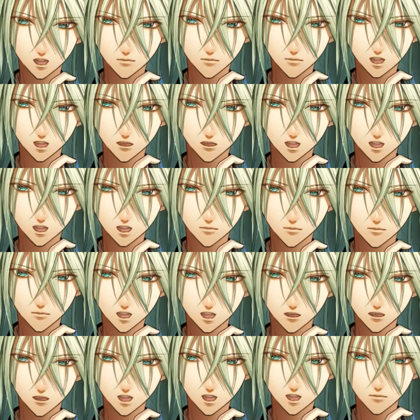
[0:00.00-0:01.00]
But
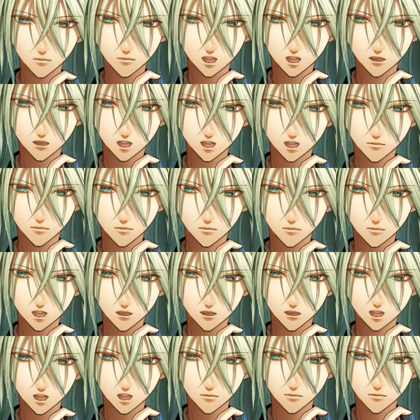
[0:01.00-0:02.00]
there's so many
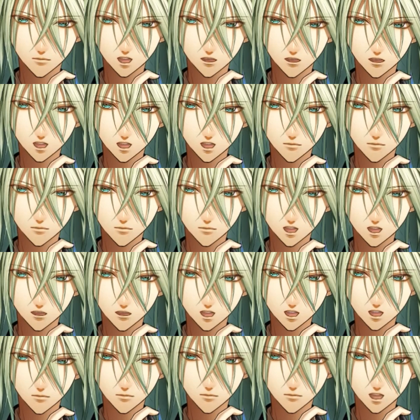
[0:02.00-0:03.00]
landmines gathered.